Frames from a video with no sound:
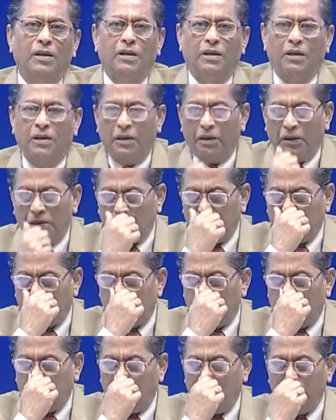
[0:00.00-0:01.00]
Now, this
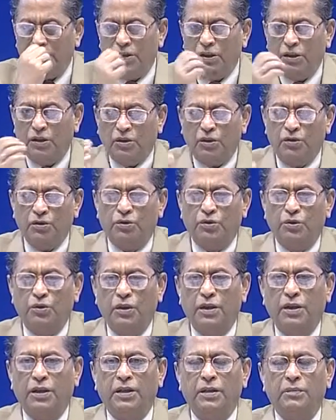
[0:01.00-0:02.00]
quality control
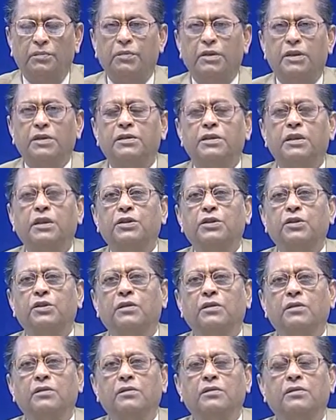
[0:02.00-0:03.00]
and repair
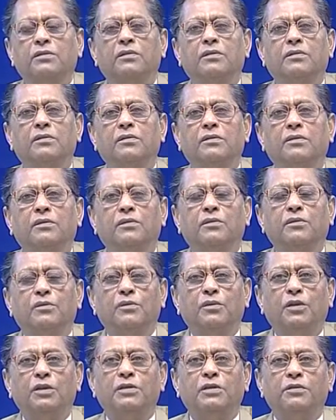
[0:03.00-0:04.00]
section
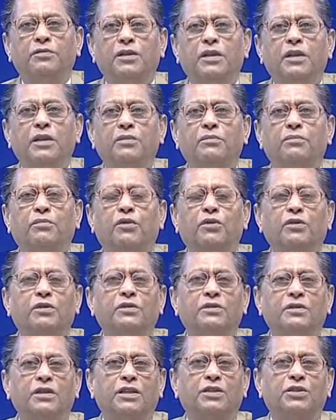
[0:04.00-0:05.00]
was a very
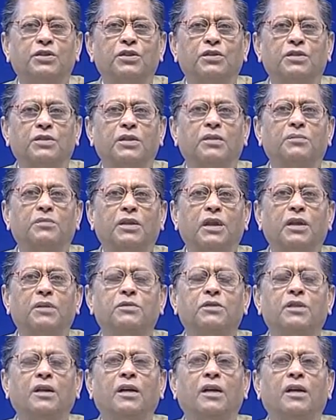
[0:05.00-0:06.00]
important section.
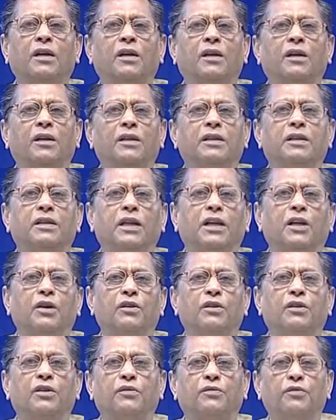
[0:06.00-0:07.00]
Sometimes it
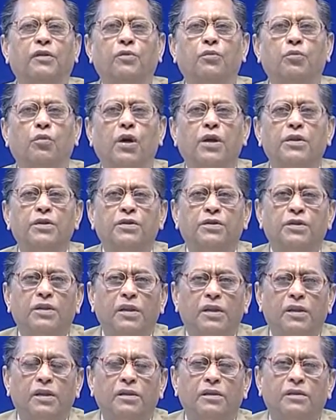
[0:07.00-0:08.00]
accounted for
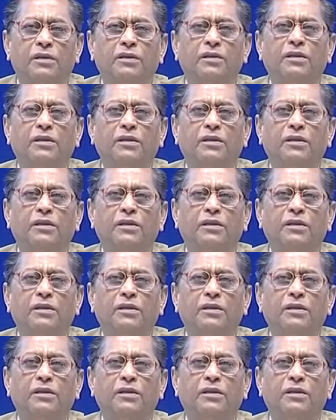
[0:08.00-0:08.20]
1/3